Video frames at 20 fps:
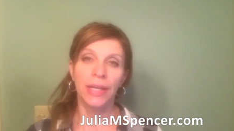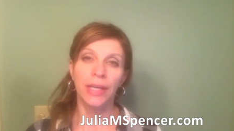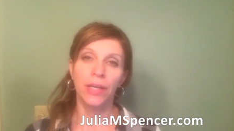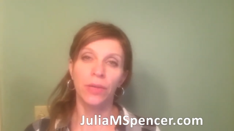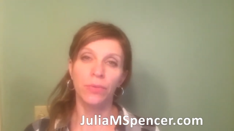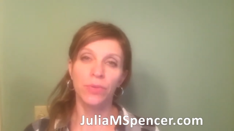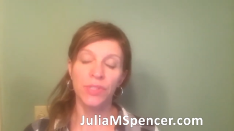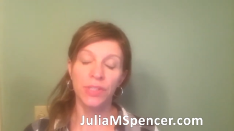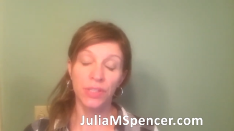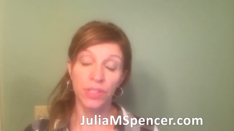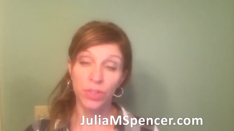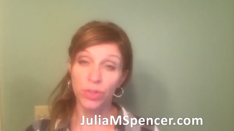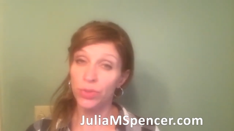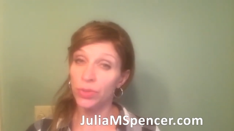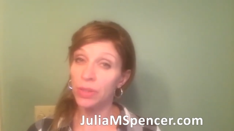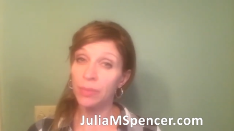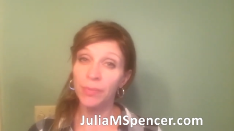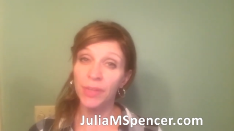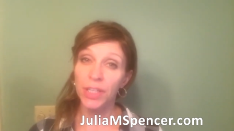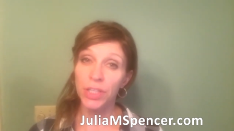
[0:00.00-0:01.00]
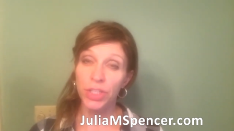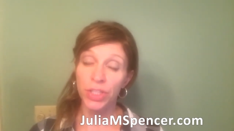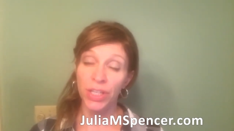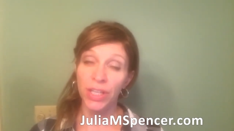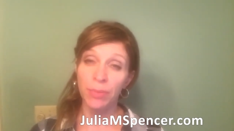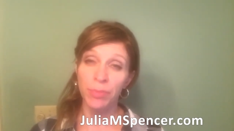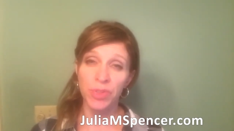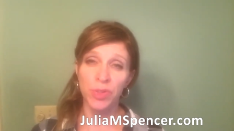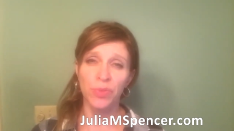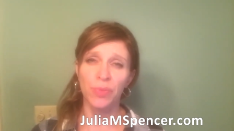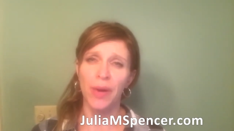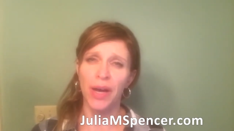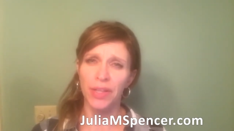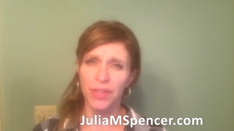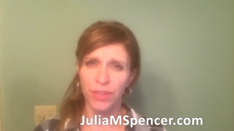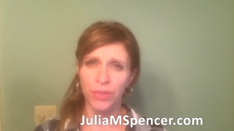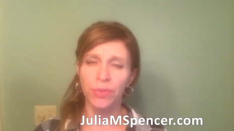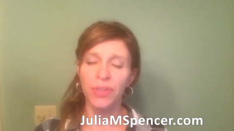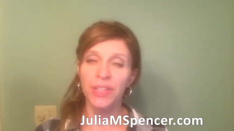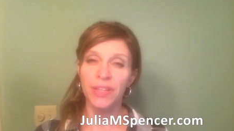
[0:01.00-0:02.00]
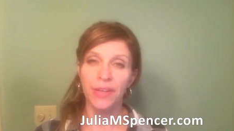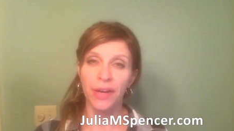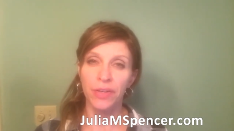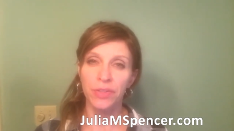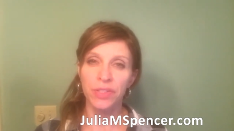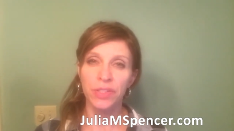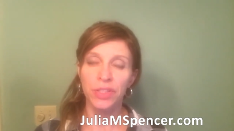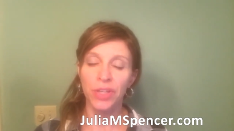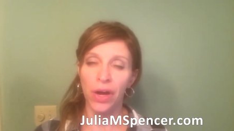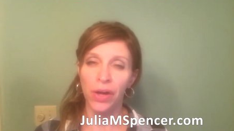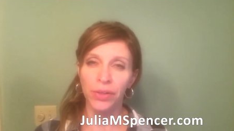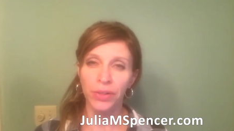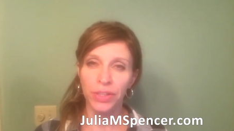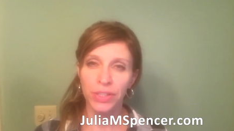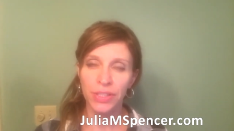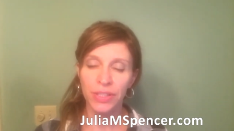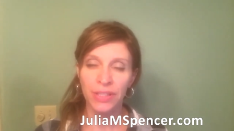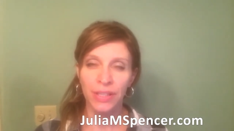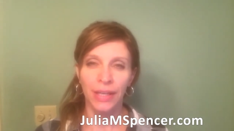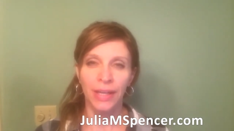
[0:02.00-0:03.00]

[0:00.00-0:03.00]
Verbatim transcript: It was extremely cheap, it was about $3,000